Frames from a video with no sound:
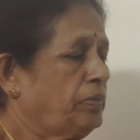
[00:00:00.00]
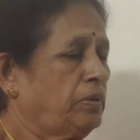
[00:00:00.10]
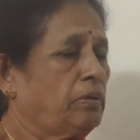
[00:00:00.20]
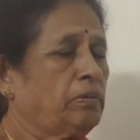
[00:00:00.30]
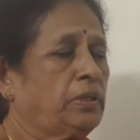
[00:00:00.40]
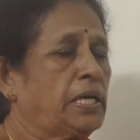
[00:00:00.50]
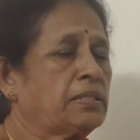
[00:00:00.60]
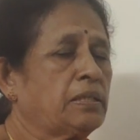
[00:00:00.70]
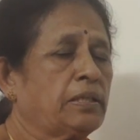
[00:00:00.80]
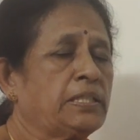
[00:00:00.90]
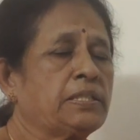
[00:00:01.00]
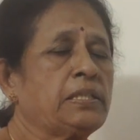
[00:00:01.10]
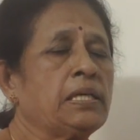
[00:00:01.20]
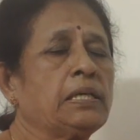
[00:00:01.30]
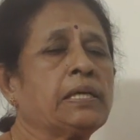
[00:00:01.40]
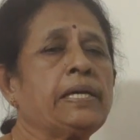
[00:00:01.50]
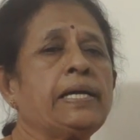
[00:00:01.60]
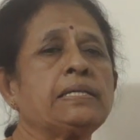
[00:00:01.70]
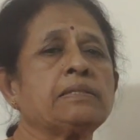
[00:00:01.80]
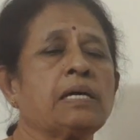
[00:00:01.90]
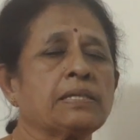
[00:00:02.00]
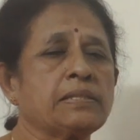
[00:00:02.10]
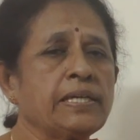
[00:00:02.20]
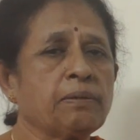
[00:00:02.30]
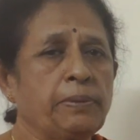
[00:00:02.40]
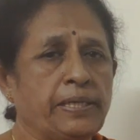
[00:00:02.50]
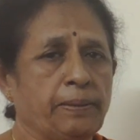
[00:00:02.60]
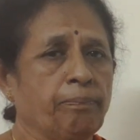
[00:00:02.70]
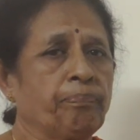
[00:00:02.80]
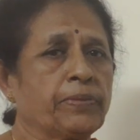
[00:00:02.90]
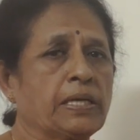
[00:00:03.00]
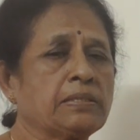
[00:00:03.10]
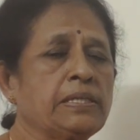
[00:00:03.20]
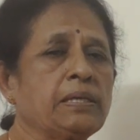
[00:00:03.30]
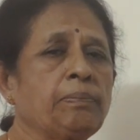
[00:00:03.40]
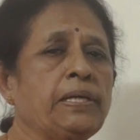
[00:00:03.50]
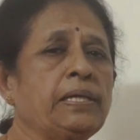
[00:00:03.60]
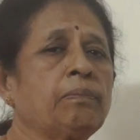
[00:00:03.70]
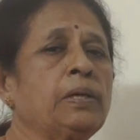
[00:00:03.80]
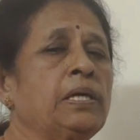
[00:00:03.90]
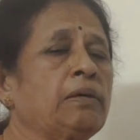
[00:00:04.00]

HCl creates acidic medium